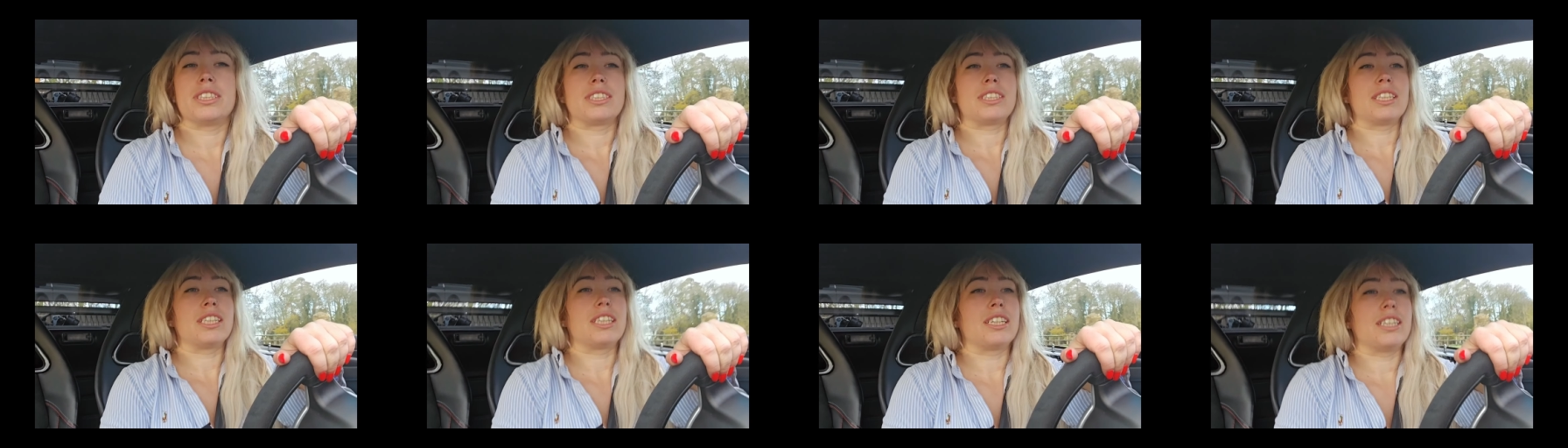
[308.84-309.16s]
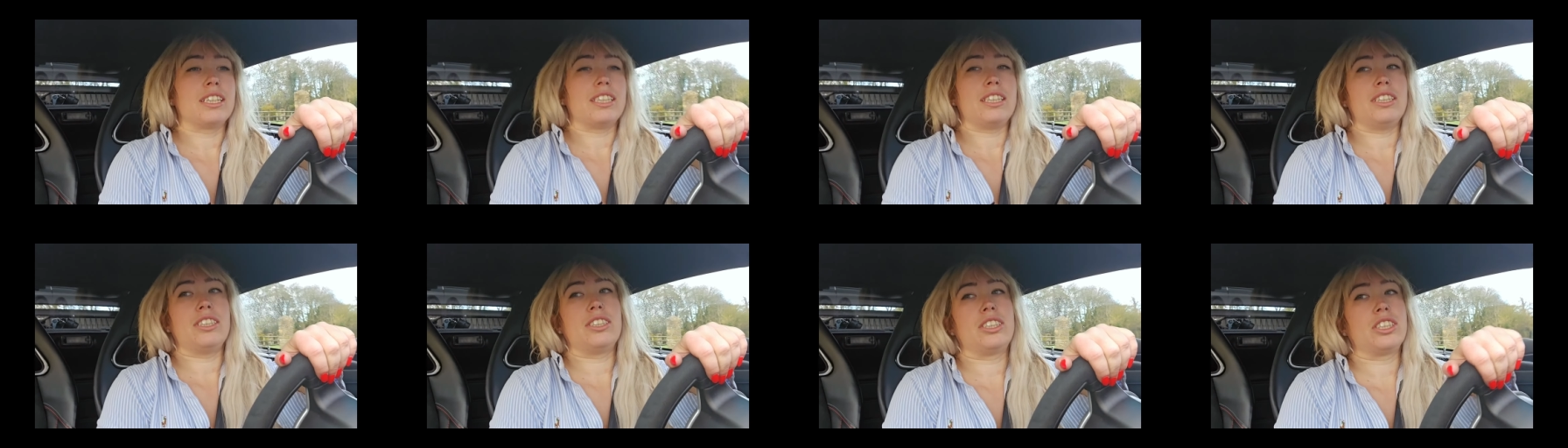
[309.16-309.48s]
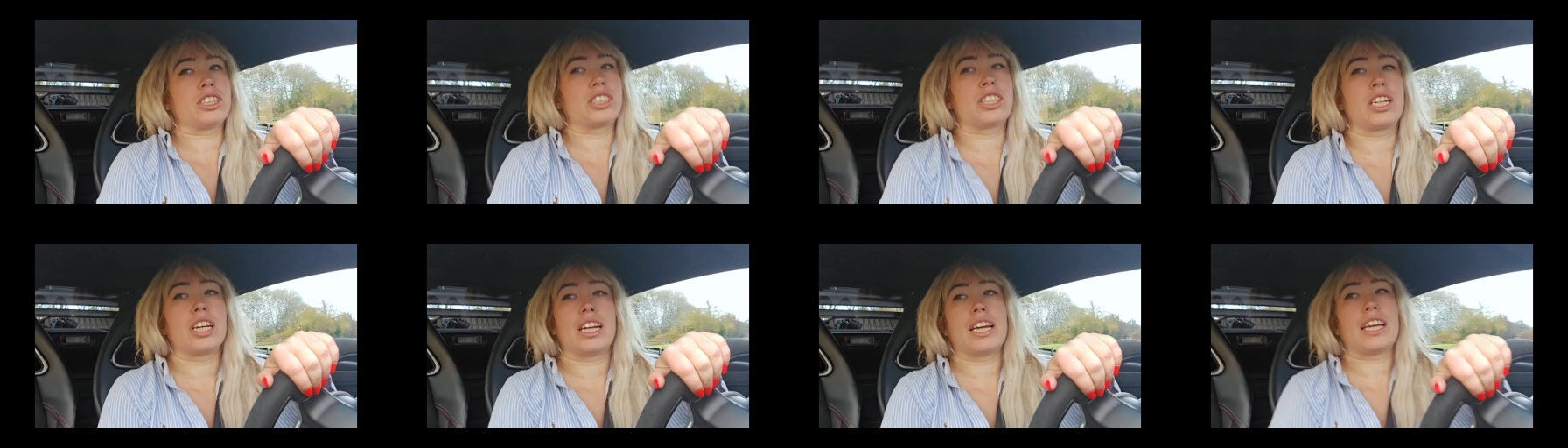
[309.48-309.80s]
thinking you're
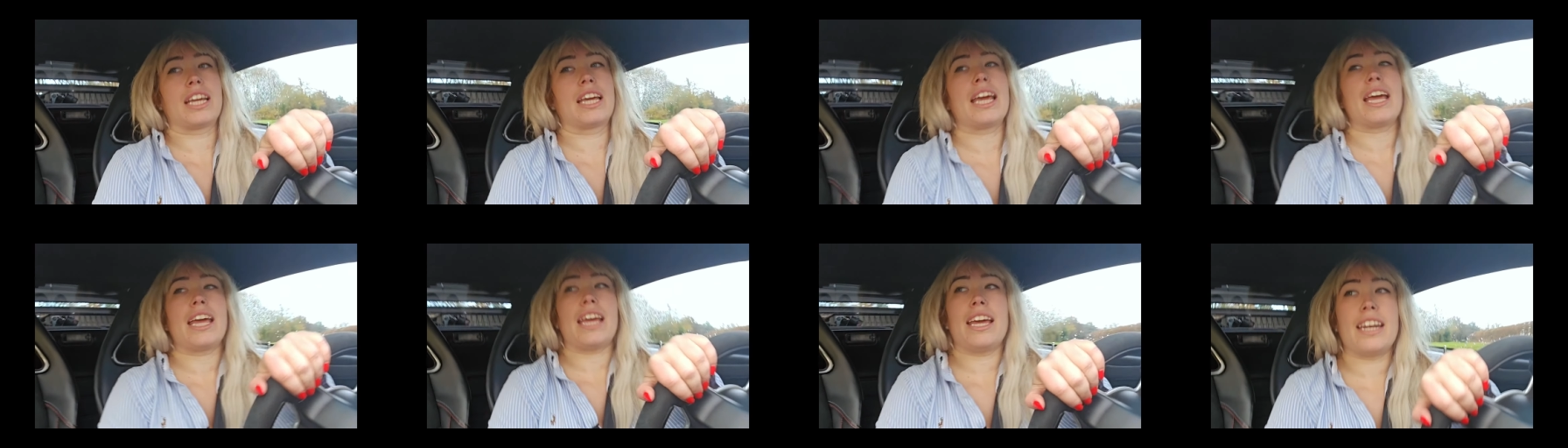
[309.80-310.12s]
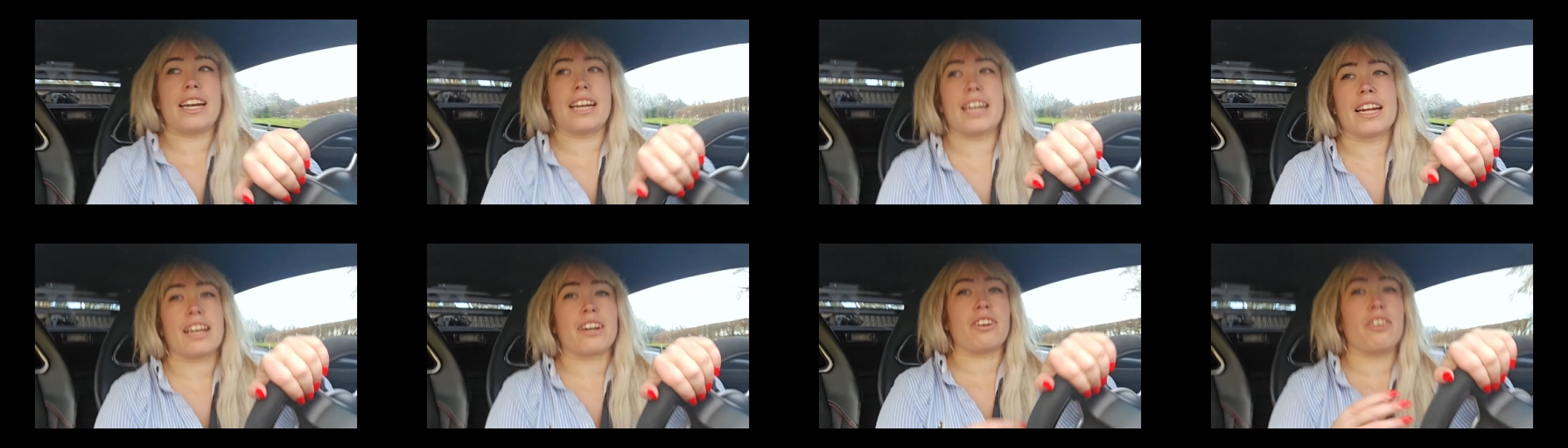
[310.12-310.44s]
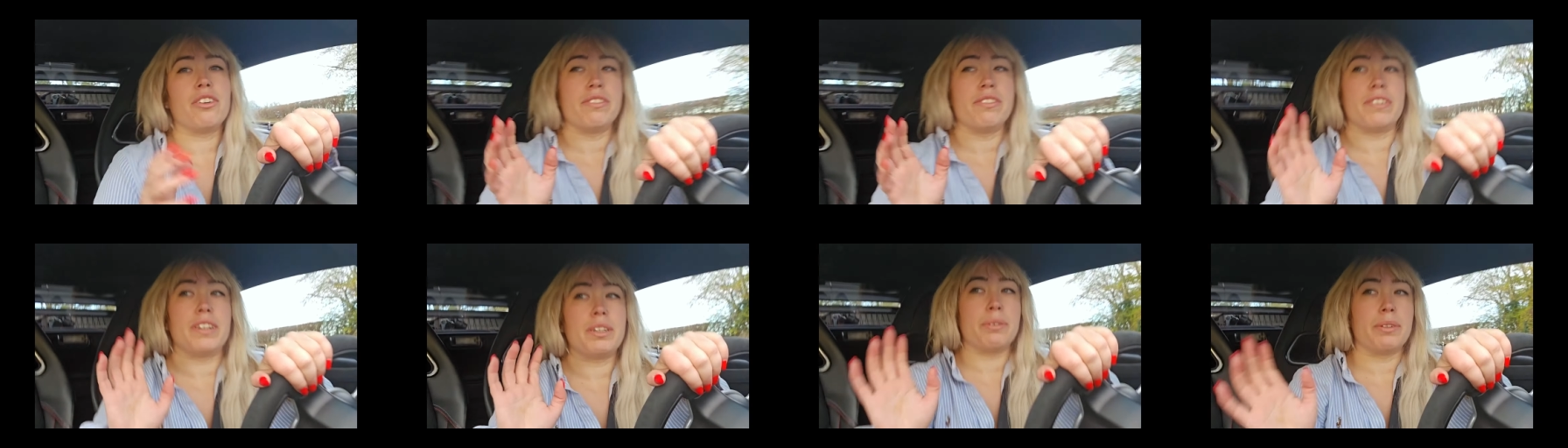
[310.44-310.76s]
just going to get in and
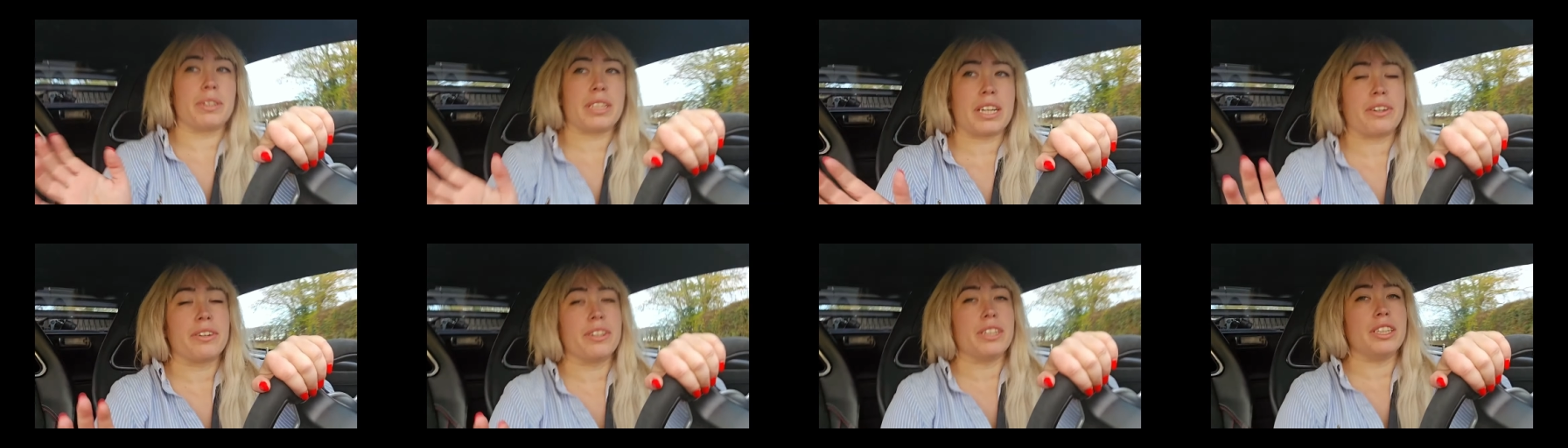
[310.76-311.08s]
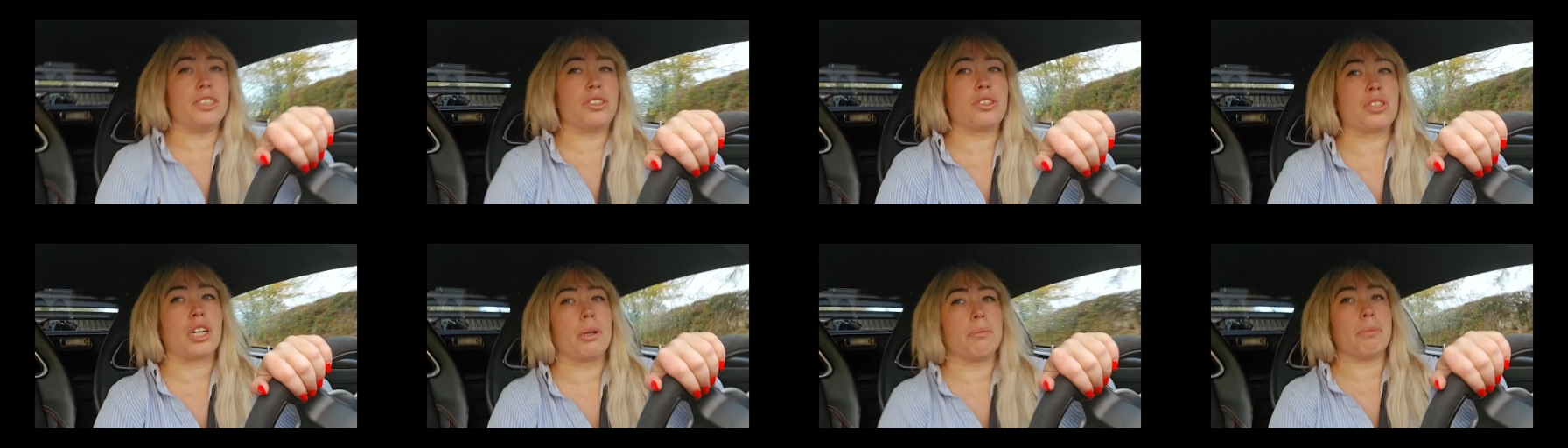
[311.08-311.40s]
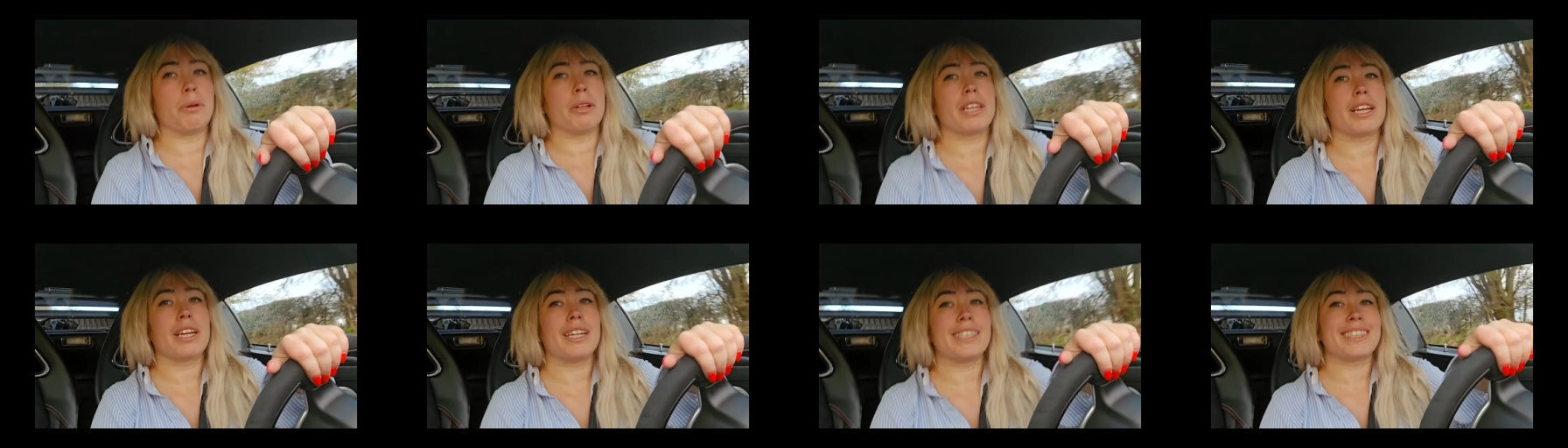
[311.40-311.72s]
out of it without any
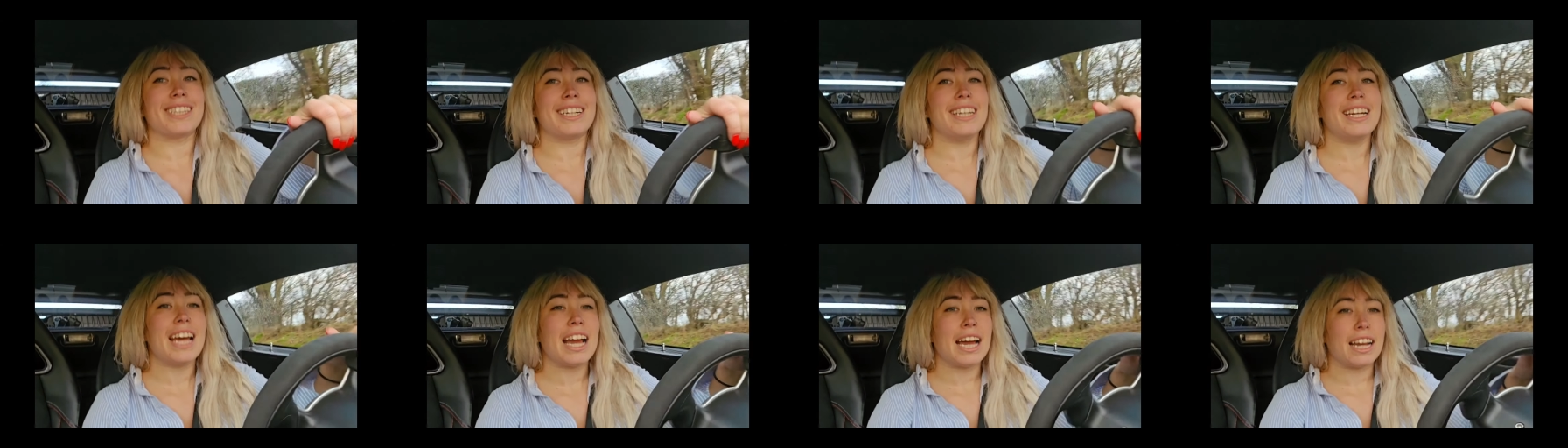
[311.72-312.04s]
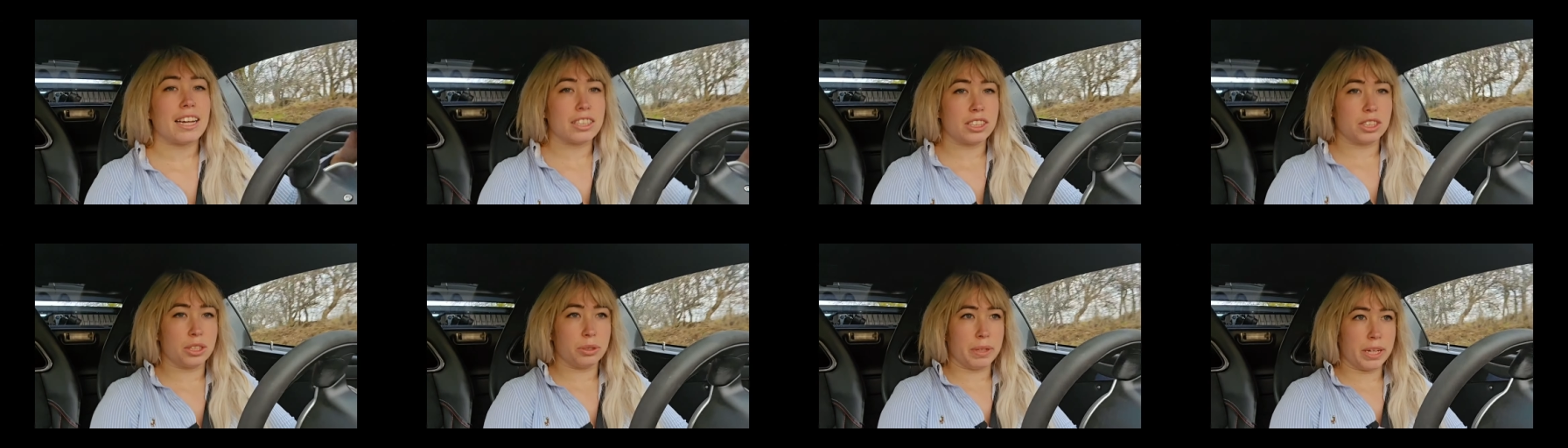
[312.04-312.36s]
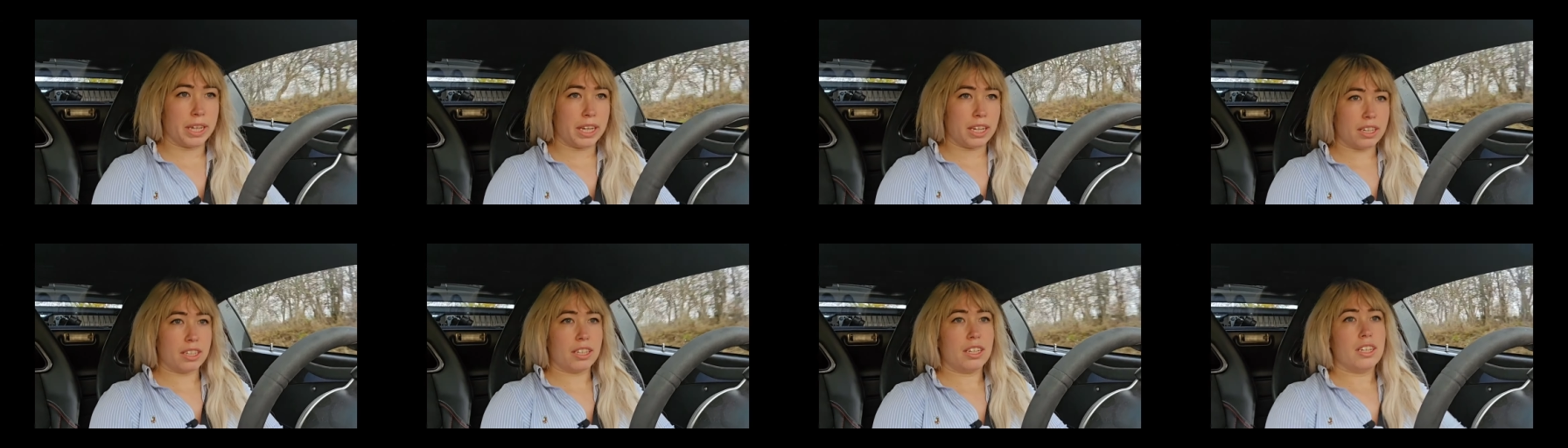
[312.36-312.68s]
drama. There's a knack to
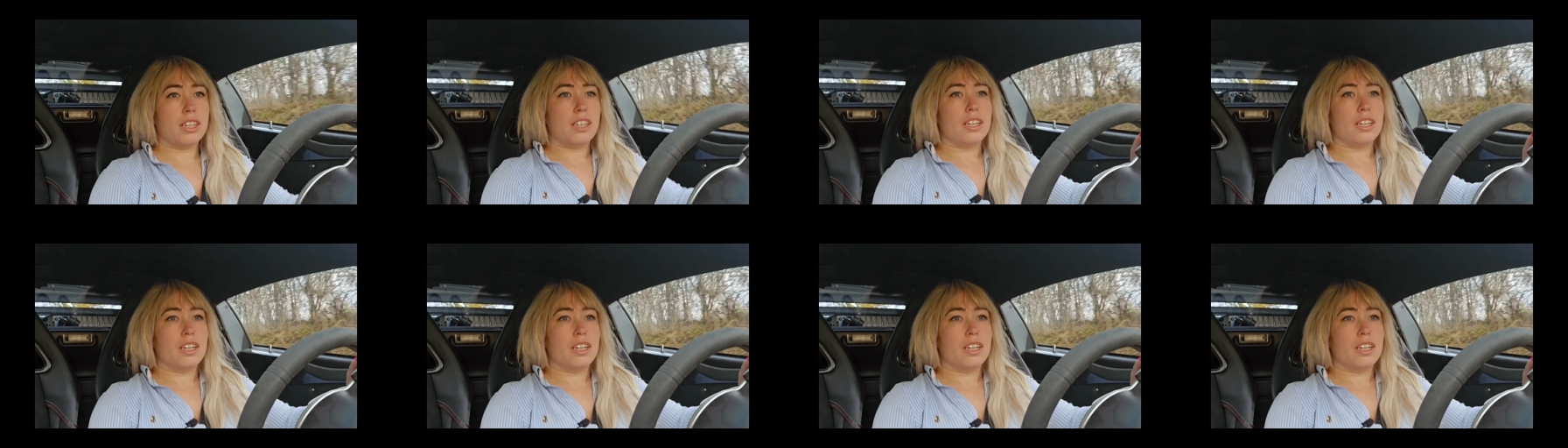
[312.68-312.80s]
it.